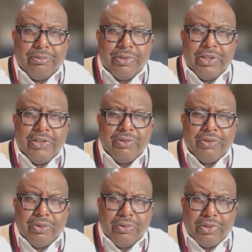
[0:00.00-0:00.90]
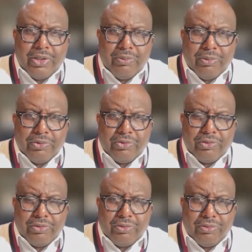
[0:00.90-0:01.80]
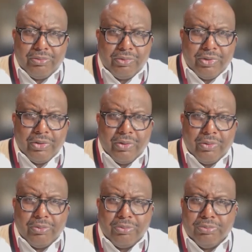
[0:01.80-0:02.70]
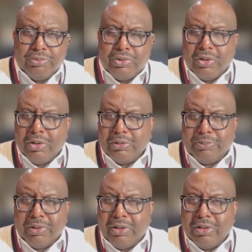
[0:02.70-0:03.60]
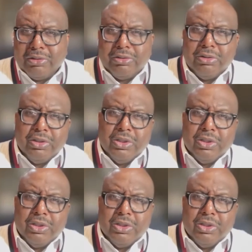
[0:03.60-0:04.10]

Even though he was, called upon